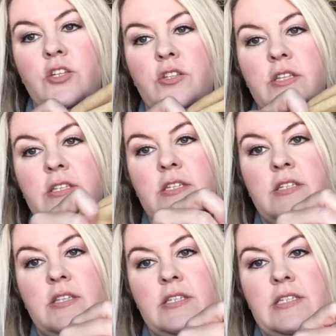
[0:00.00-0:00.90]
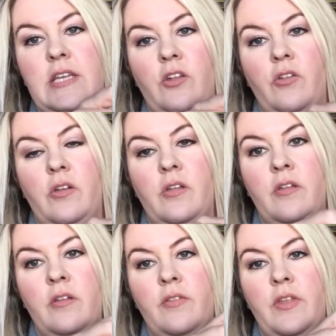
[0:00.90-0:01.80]
This is the silk
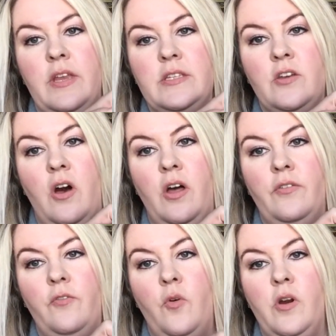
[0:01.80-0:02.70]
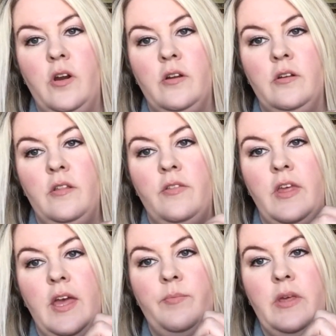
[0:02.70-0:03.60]
that is called for, the
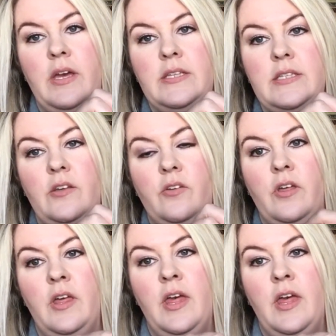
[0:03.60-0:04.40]
NPI silk,